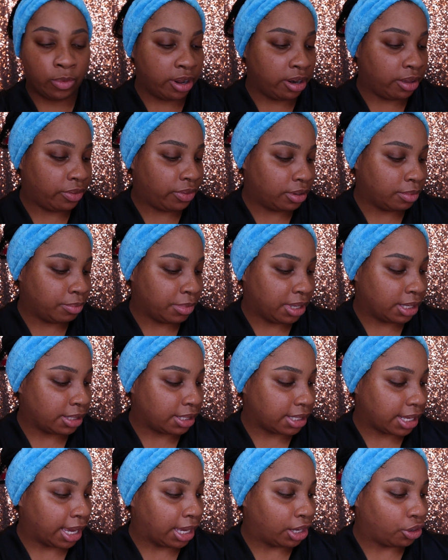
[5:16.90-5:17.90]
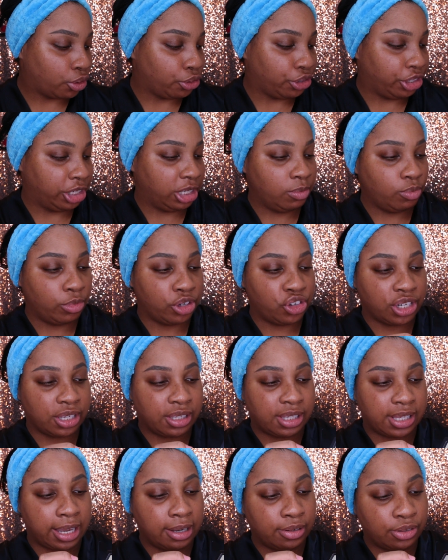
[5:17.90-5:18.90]
one of them is a cream, which is
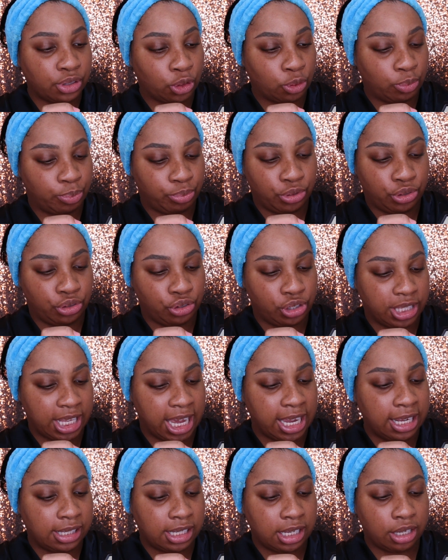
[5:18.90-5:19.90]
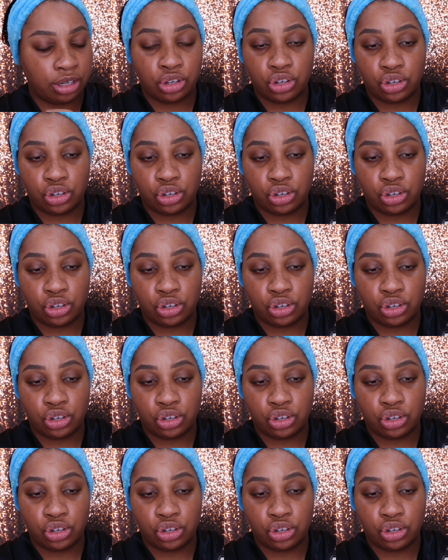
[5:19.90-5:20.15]
Saint Tropez,